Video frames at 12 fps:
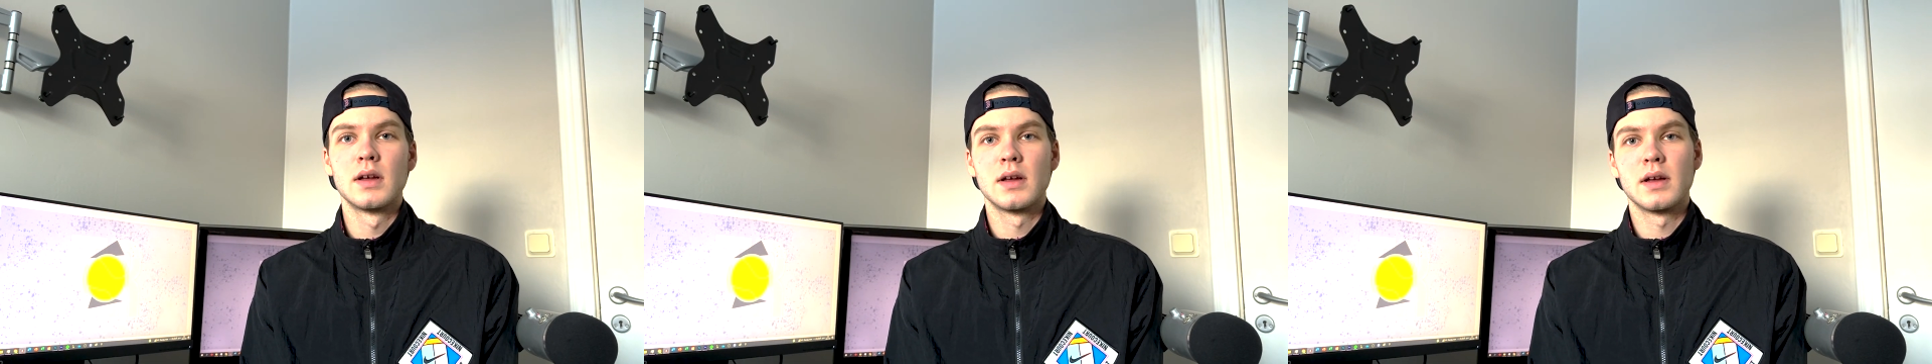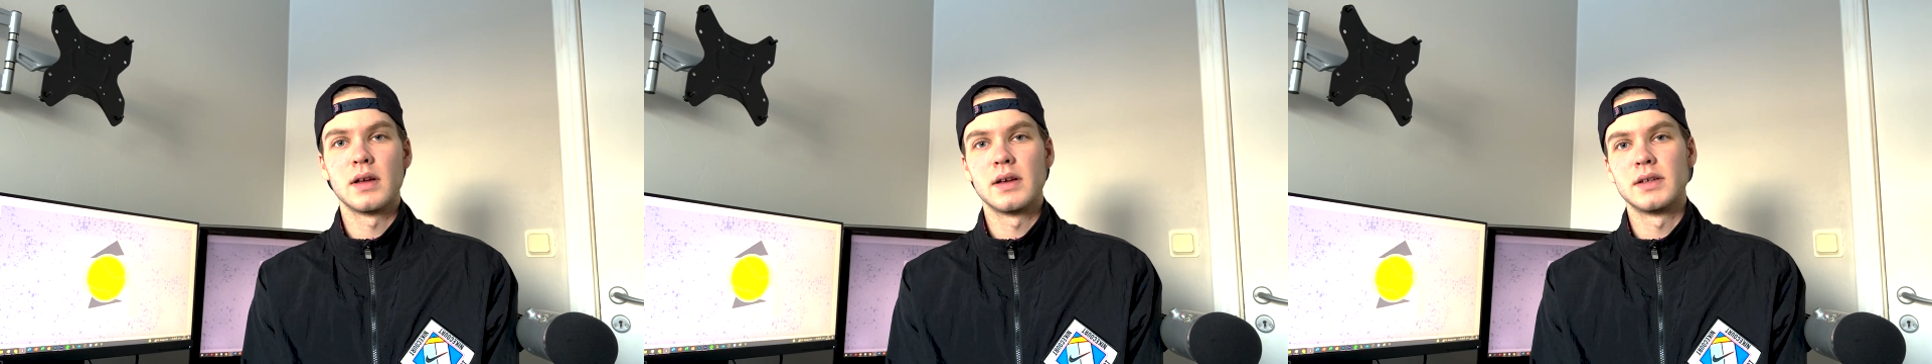
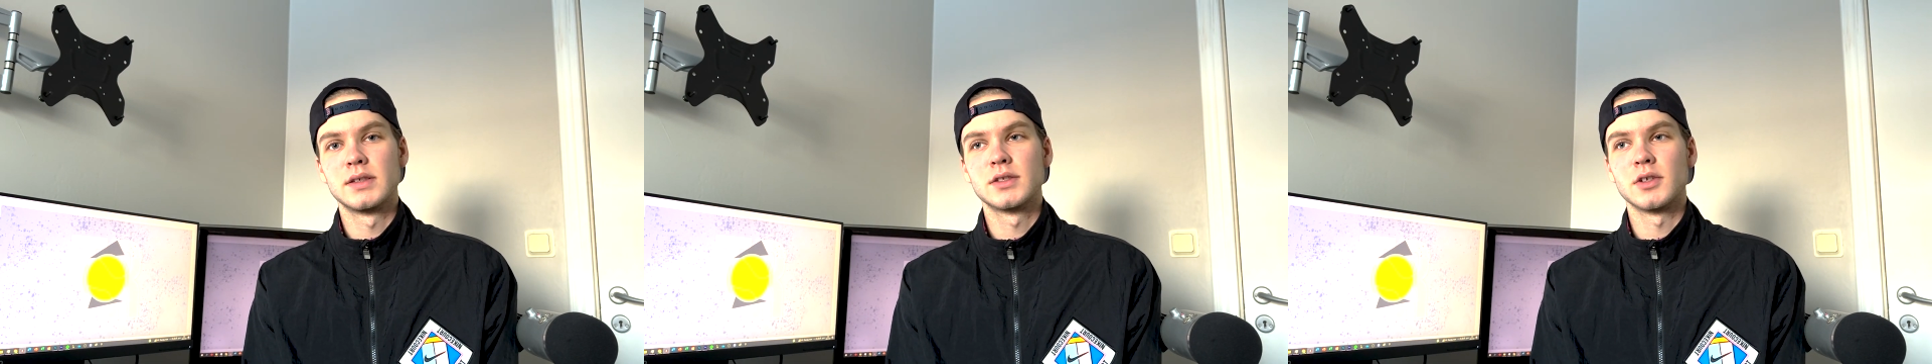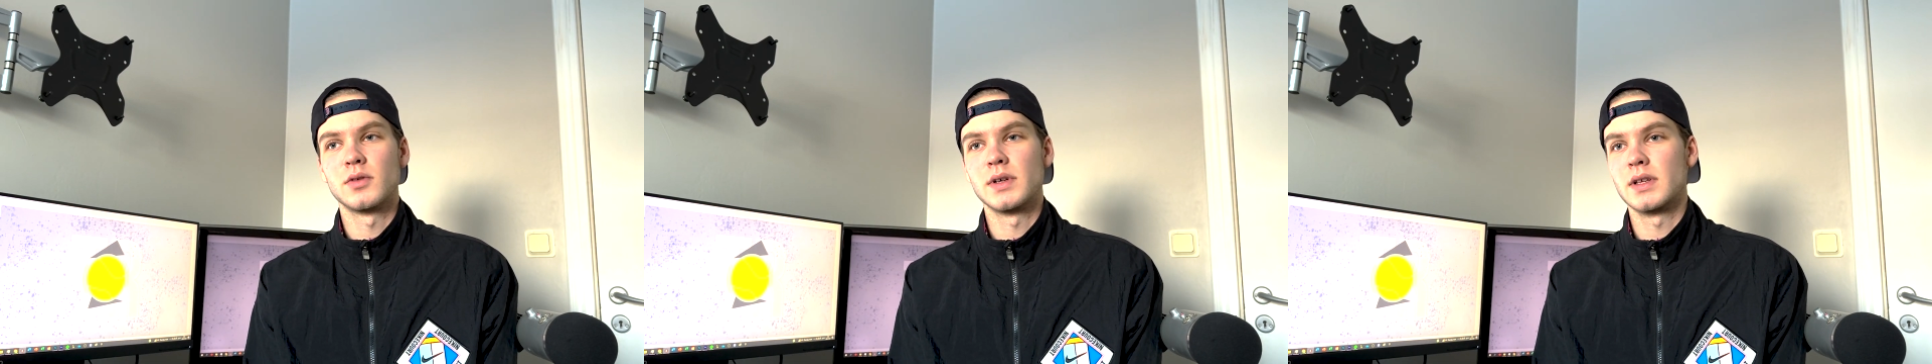
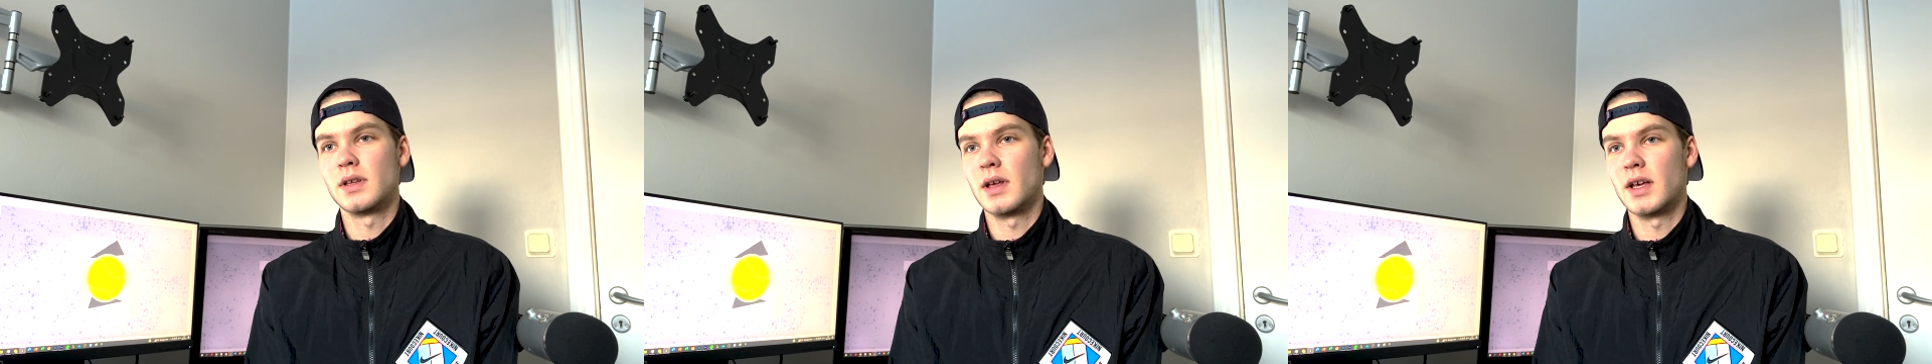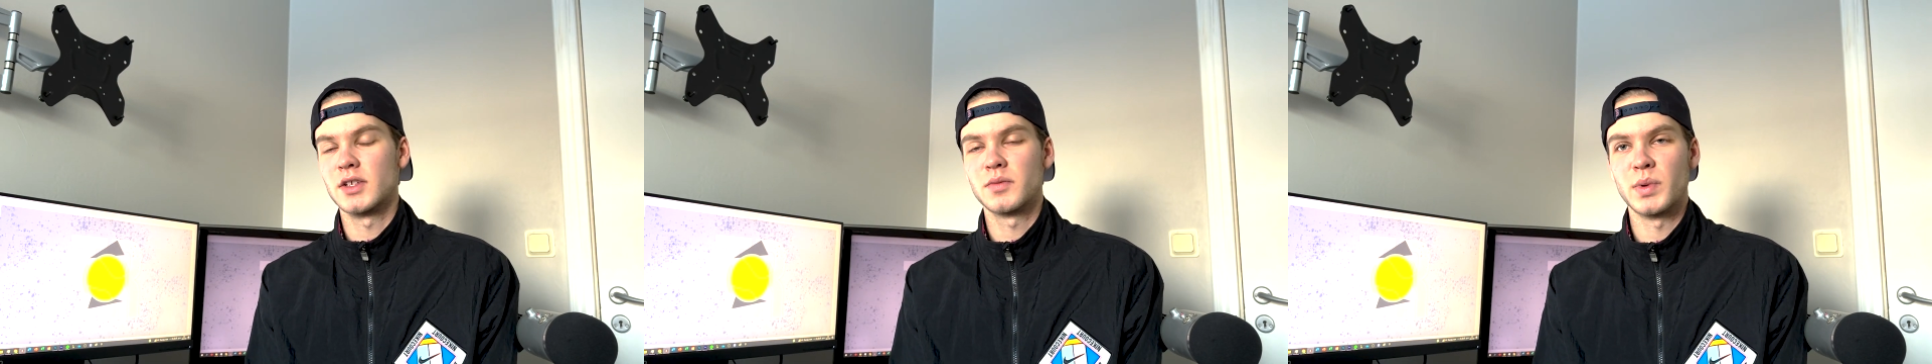So it
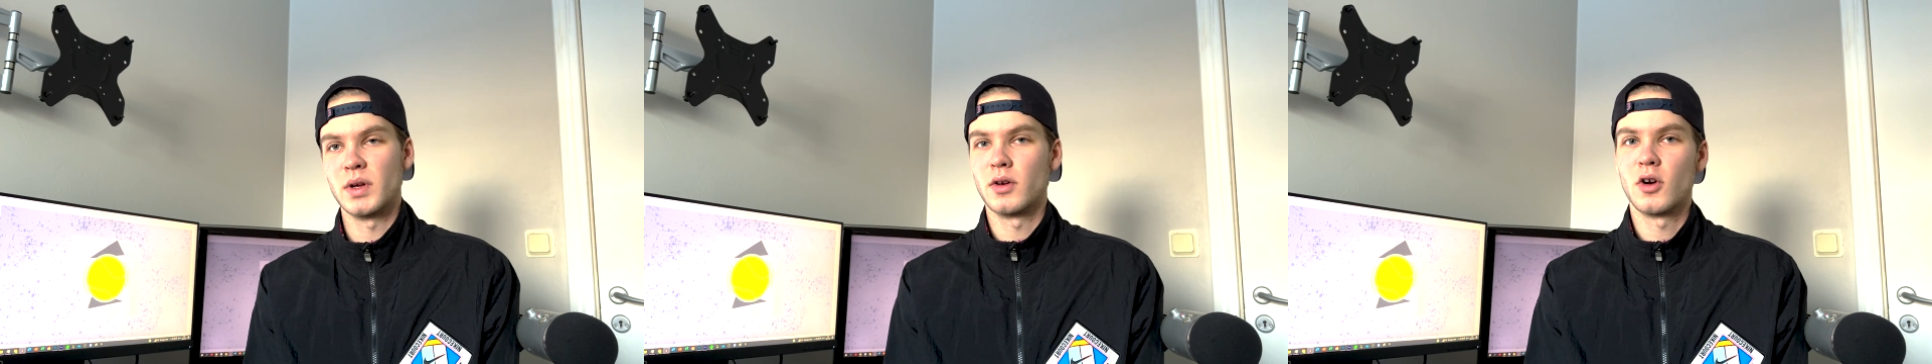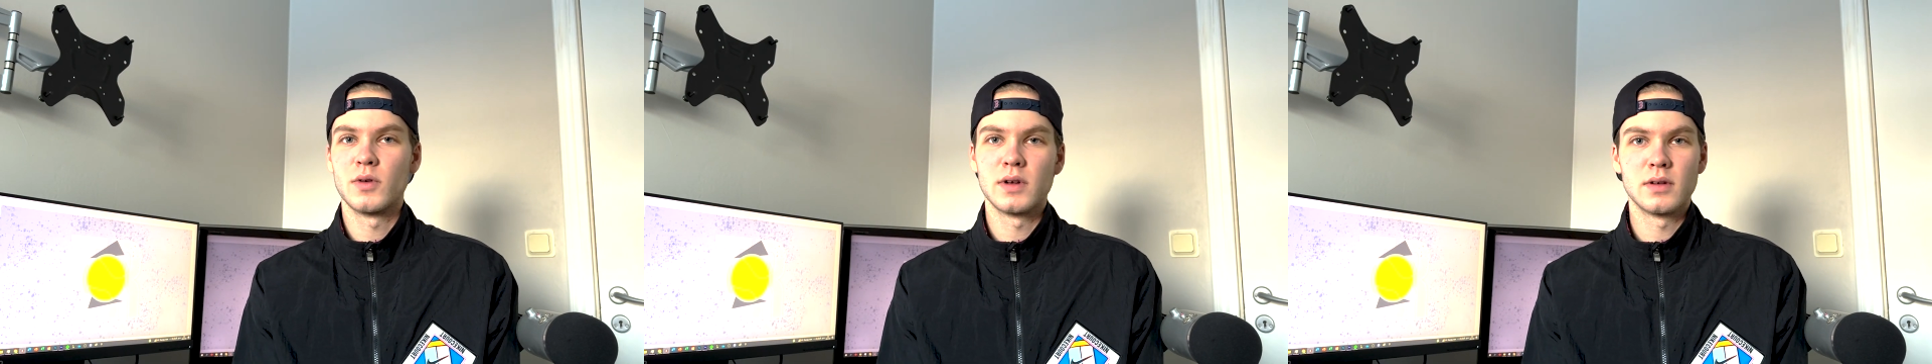has been
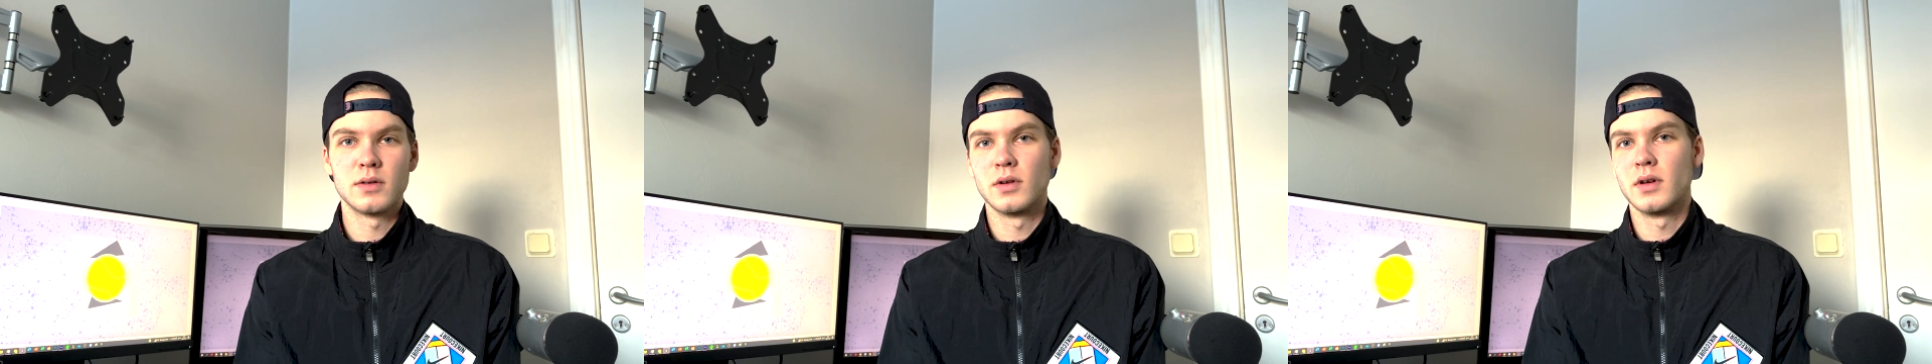going